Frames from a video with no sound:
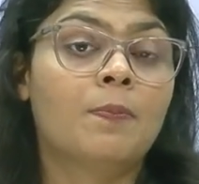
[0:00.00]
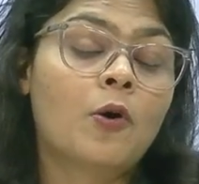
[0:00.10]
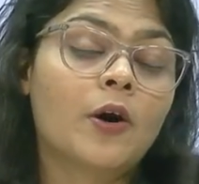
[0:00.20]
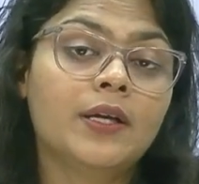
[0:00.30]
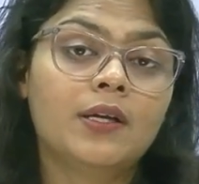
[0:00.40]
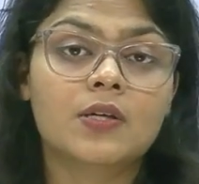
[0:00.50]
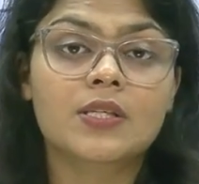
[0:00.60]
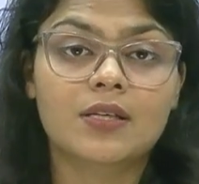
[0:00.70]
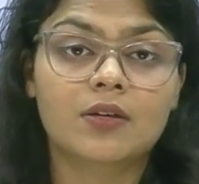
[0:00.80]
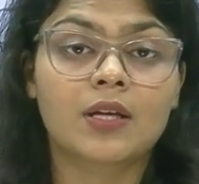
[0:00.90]

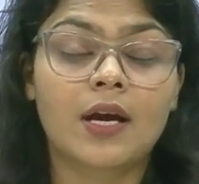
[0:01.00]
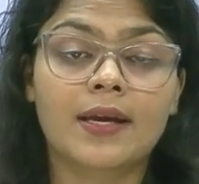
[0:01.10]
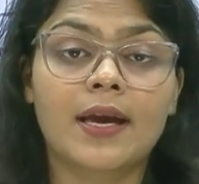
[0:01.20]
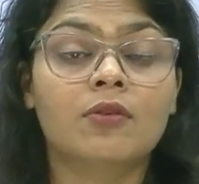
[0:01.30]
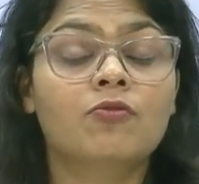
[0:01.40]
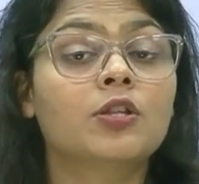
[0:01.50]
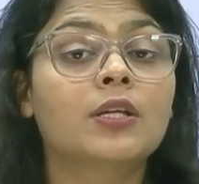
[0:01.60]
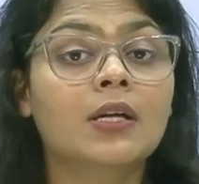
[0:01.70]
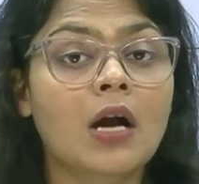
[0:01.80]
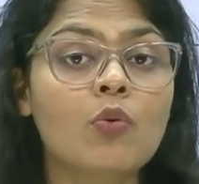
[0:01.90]
pointers here again for
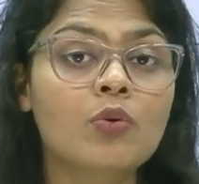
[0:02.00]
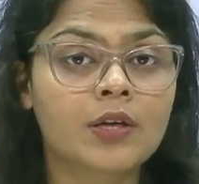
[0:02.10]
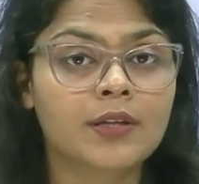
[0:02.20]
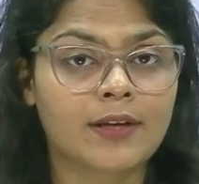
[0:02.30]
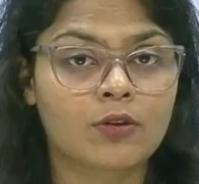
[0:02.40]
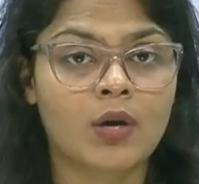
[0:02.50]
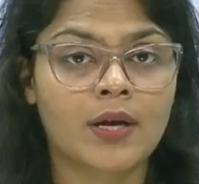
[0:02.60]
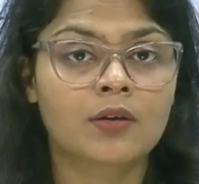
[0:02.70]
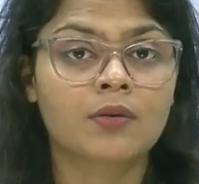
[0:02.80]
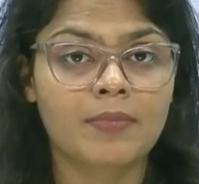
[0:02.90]
the counter that you
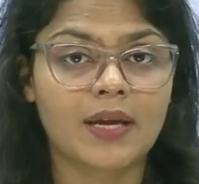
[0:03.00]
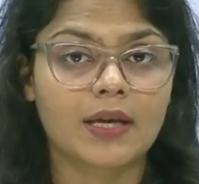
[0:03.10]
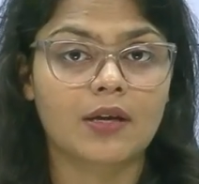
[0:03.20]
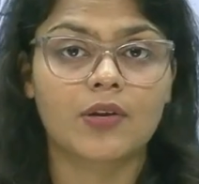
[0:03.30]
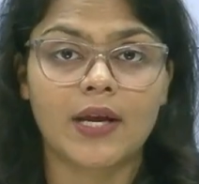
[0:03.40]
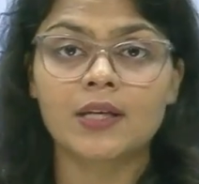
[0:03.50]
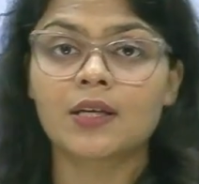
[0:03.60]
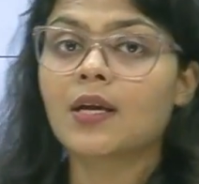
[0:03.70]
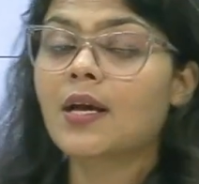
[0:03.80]
are making, right?